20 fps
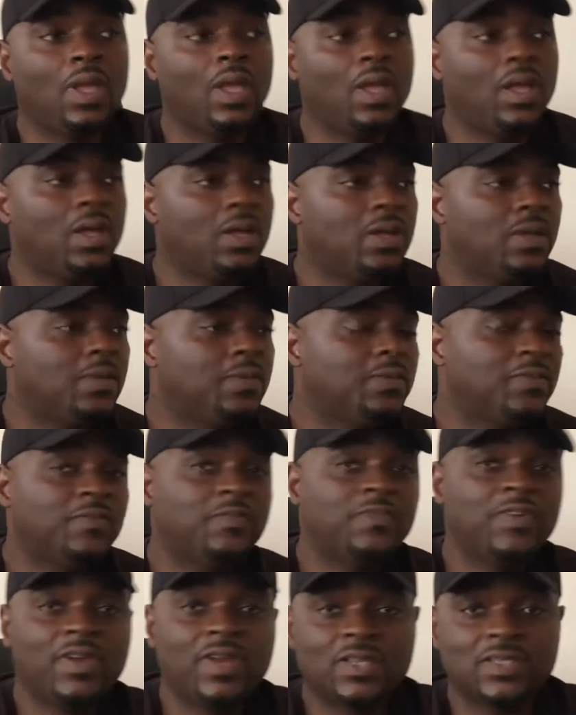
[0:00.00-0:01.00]
I'm
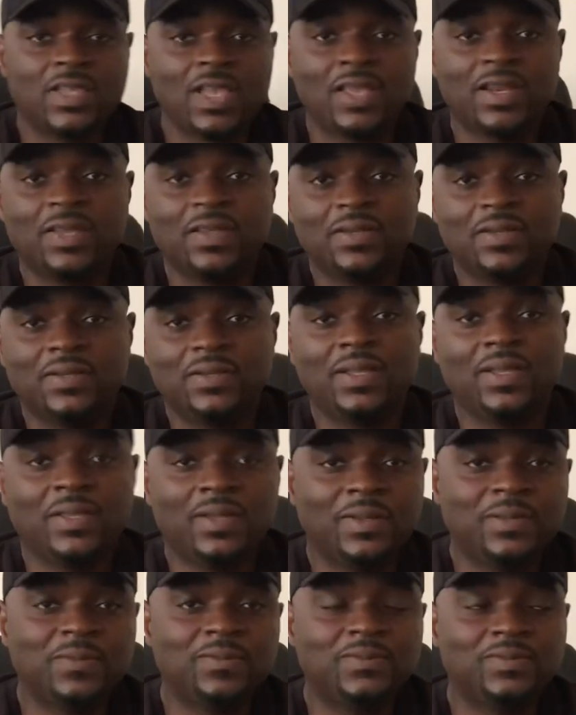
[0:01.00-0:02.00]
very excited.
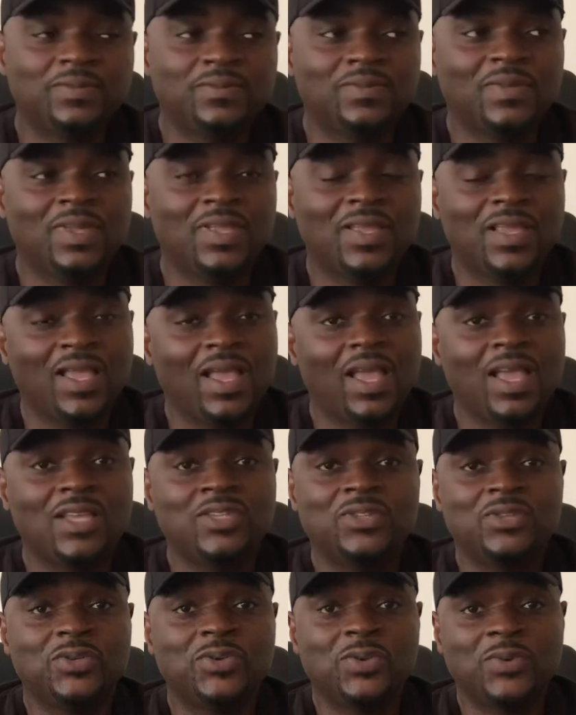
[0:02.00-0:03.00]

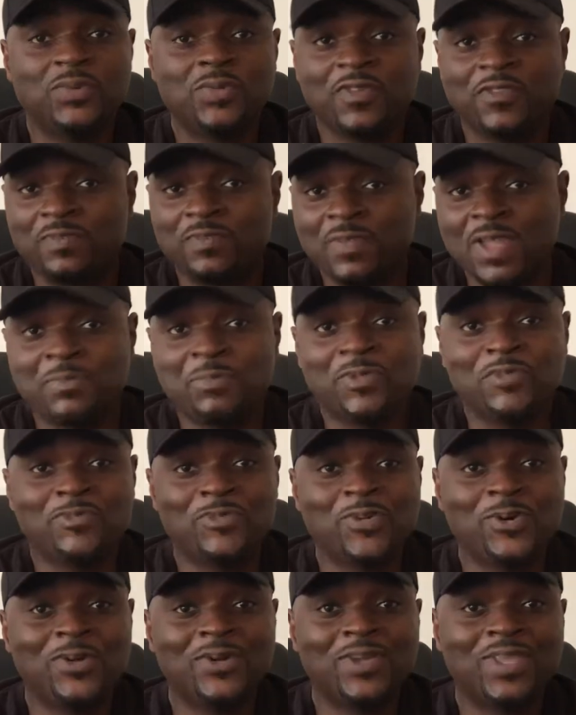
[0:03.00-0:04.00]
As you know, we've met
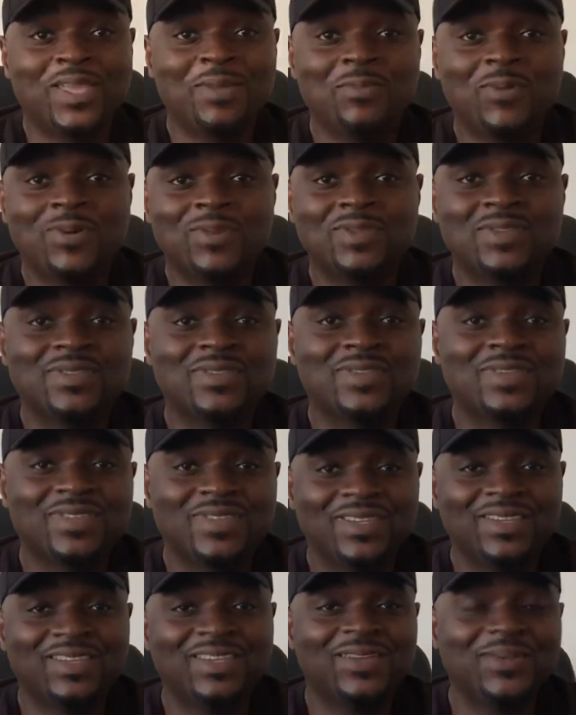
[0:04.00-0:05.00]
before, K-Box,
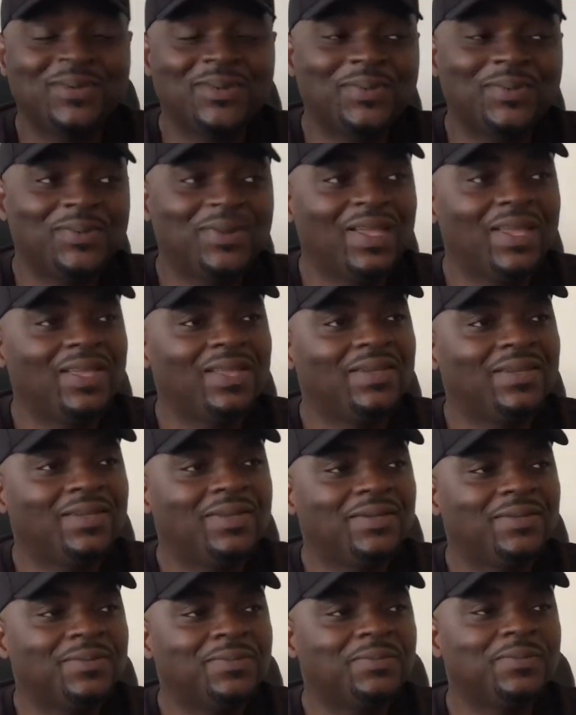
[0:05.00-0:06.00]
yeah. You know, and
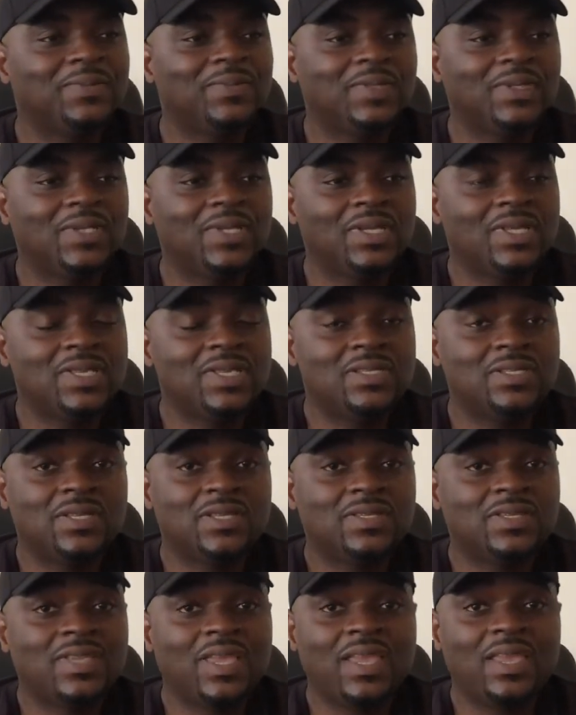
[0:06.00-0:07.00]
it's the
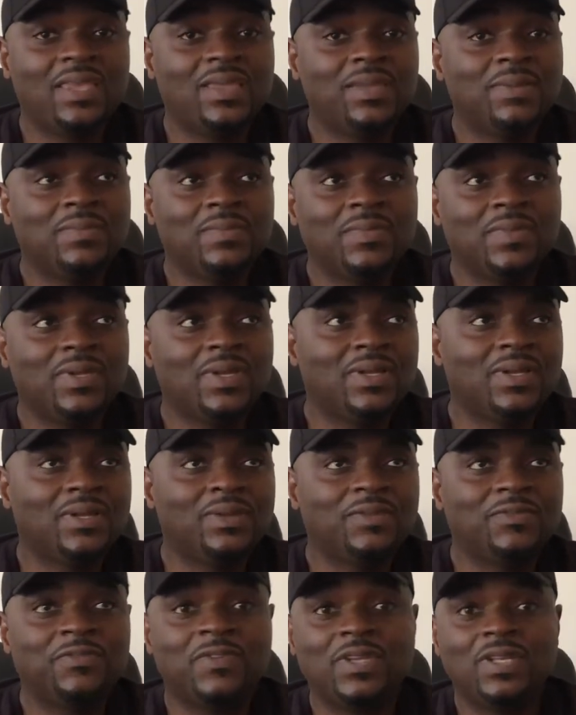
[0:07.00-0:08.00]
same
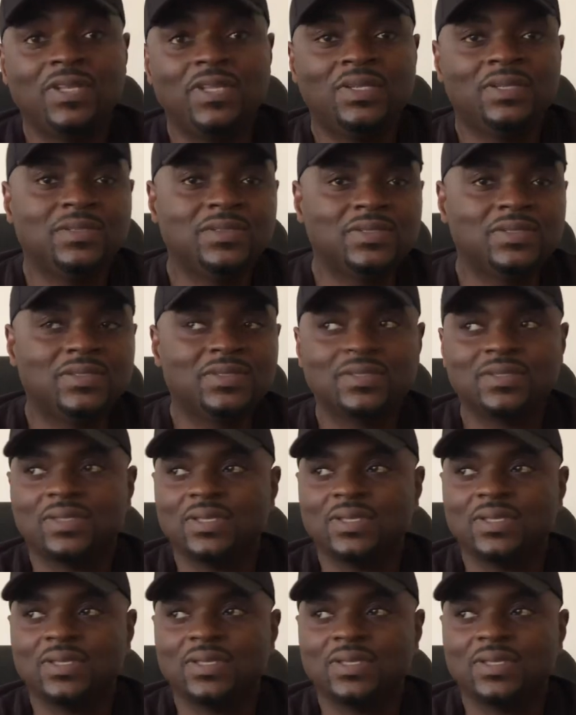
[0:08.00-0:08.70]
feelings.